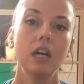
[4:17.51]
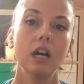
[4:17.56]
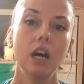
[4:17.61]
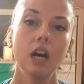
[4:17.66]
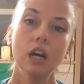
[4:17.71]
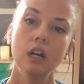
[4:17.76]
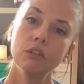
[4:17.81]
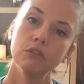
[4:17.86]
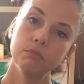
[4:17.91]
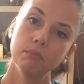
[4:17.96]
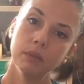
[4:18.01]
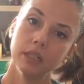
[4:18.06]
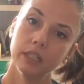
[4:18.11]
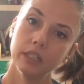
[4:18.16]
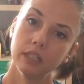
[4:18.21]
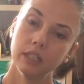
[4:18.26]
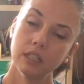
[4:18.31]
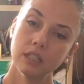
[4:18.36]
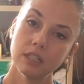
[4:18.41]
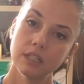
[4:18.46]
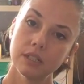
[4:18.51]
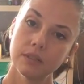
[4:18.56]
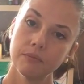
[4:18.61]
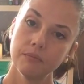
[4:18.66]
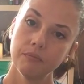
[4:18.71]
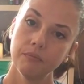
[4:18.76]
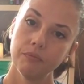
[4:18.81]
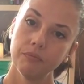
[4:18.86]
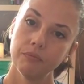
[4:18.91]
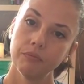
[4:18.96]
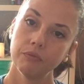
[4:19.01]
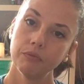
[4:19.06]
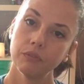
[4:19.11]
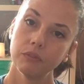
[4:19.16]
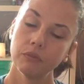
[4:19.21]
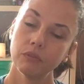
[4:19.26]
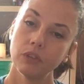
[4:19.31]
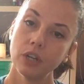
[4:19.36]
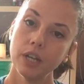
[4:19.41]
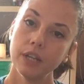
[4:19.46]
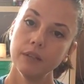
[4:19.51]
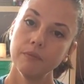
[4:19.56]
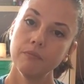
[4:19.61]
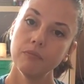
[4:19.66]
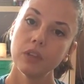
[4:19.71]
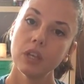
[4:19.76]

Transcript: of bandhas, right?